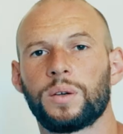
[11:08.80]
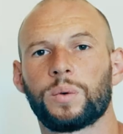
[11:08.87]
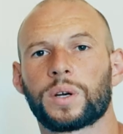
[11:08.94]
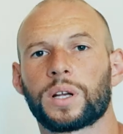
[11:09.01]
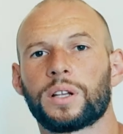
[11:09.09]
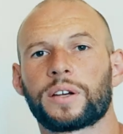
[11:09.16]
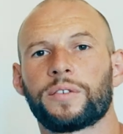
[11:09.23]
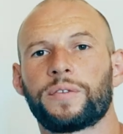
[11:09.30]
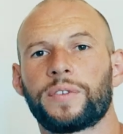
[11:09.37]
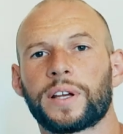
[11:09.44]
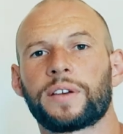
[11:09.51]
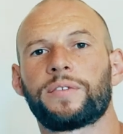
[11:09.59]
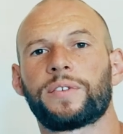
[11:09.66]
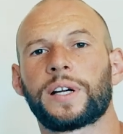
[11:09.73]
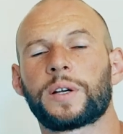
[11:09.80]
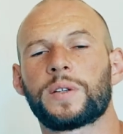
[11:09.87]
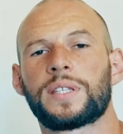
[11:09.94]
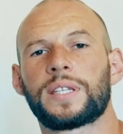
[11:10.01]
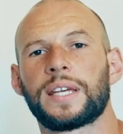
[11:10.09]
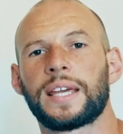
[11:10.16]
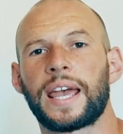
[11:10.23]
We're gonna look at flicker
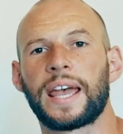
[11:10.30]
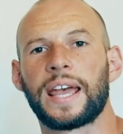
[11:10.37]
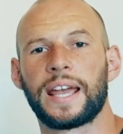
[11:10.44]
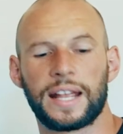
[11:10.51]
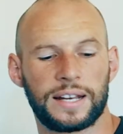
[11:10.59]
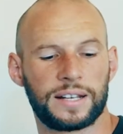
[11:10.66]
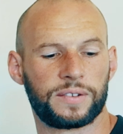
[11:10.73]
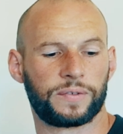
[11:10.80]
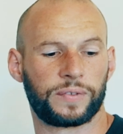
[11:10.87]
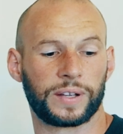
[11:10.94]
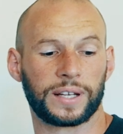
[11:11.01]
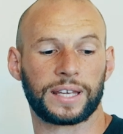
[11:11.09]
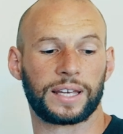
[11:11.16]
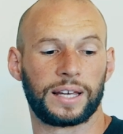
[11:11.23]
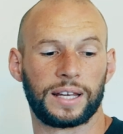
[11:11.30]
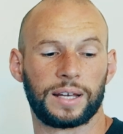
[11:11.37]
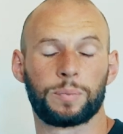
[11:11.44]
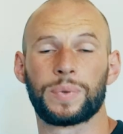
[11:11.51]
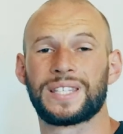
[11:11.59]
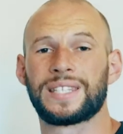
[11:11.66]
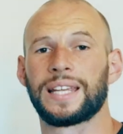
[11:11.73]
frequency and flicker
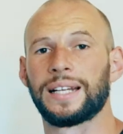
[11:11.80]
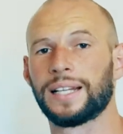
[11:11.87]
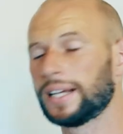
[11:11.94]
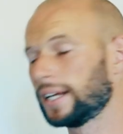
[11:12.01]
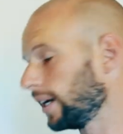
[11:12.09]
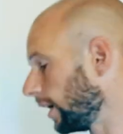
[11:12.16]
percent.